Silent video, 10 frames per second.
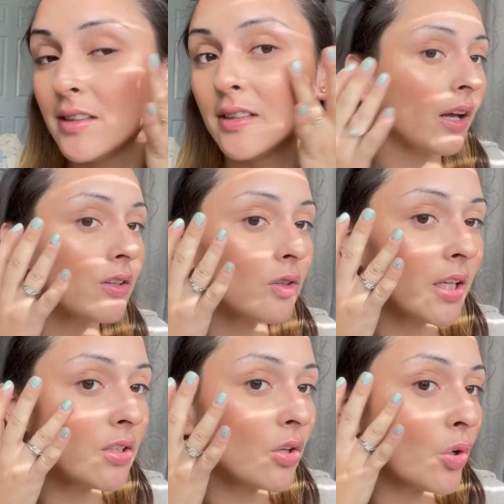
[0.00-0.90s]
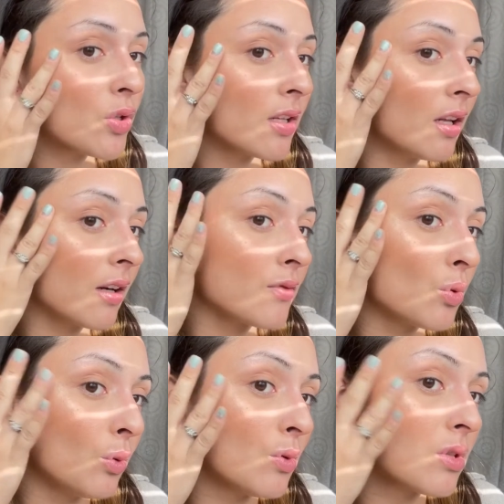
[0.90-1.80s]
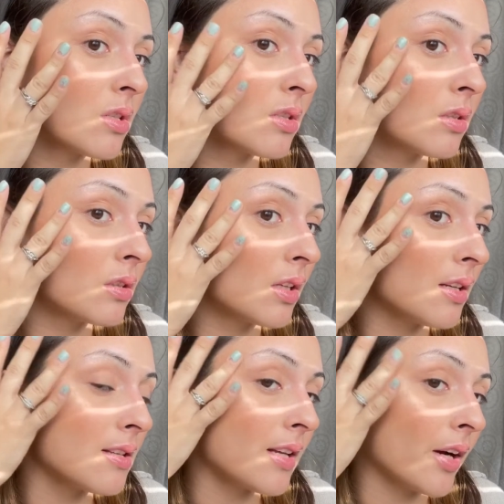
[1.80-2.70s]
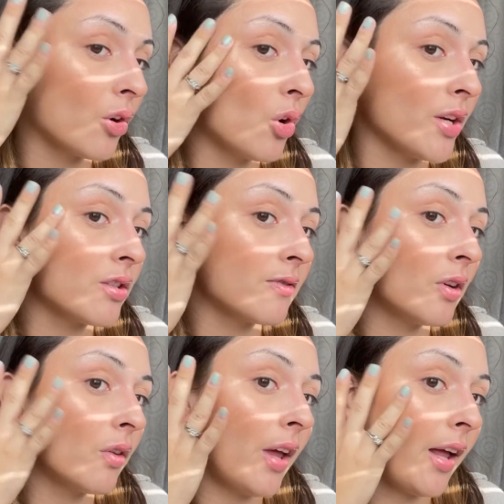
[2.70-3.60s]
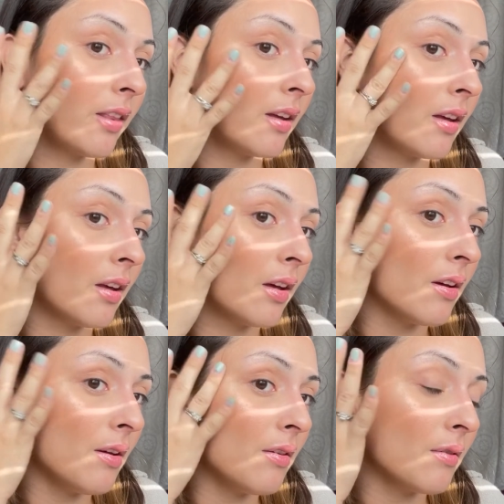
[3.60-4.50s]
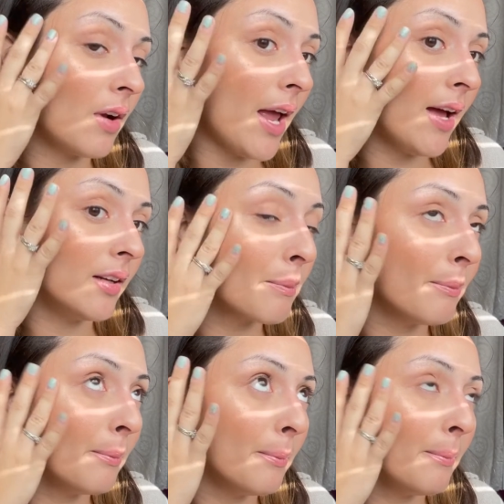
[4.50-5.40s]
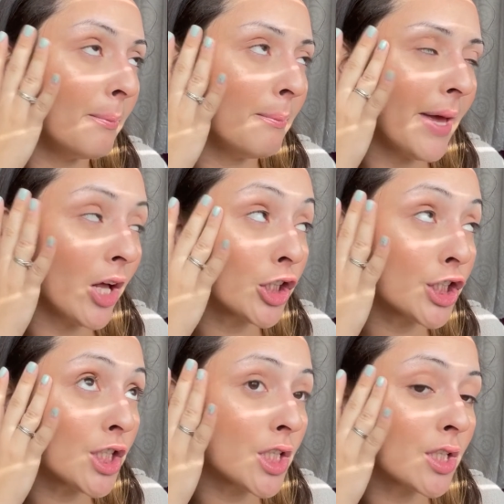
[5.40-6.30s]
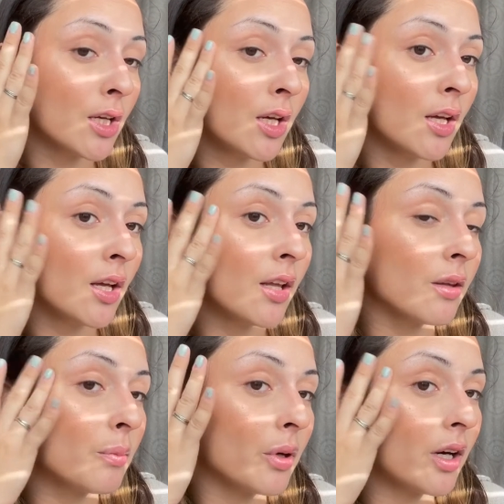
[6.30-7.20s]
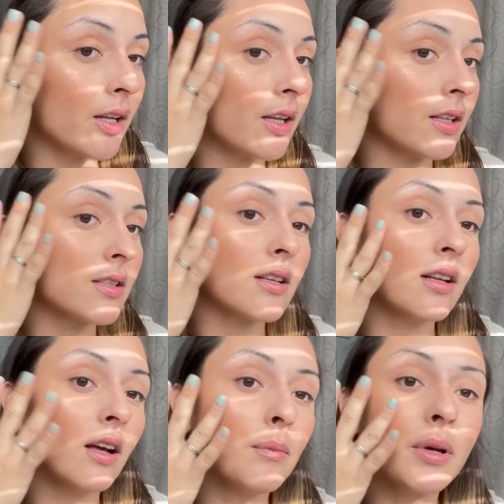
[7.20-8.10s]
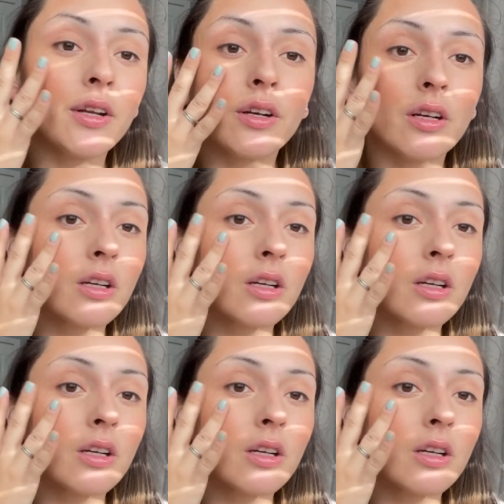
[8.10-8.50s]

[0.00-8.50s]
I don't like to use a lot of tools because I don't know, I just feel that the hand melts the product a lot better.